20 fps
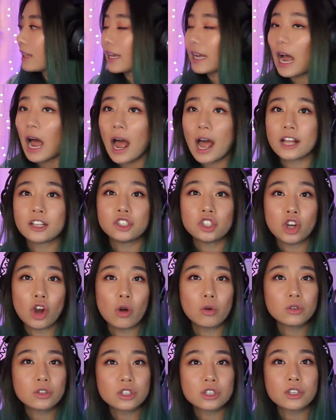Like, I
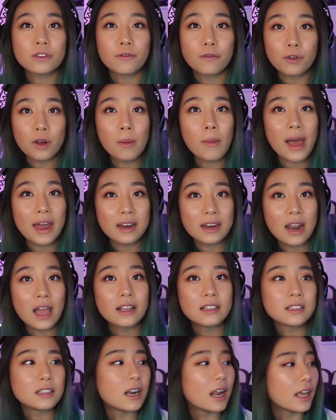chose to film at
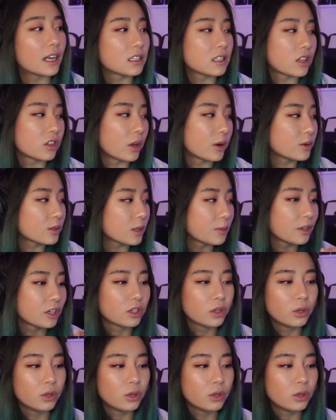night today because I thought it was gonna be